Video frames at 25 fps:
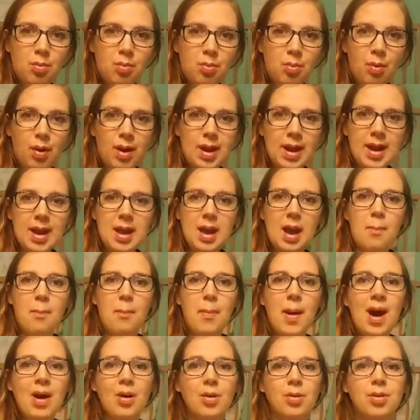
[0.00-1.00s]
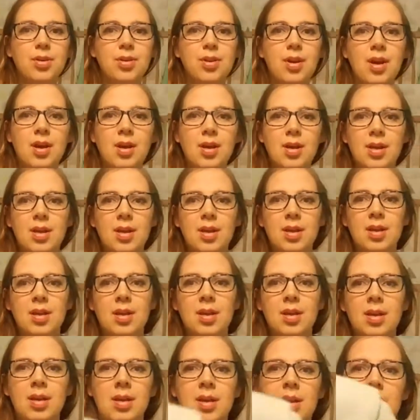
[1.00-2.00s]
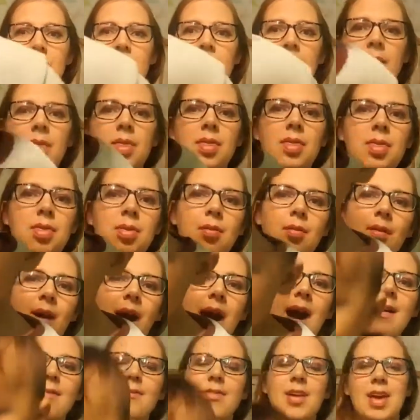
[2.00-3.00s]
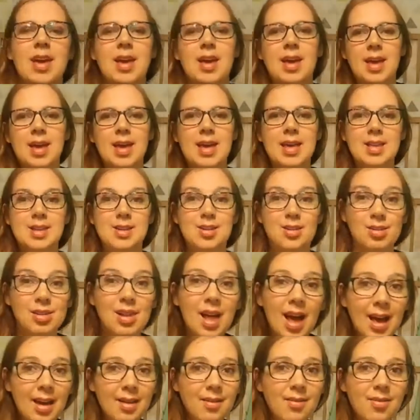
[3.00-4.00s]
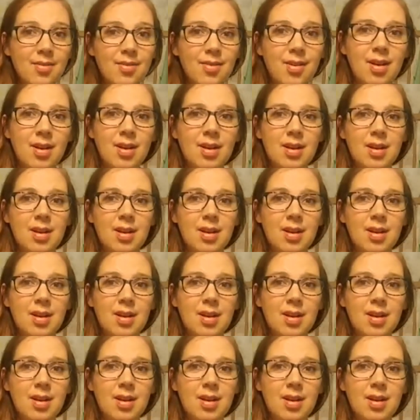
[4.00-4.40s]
bring about thriving in your life.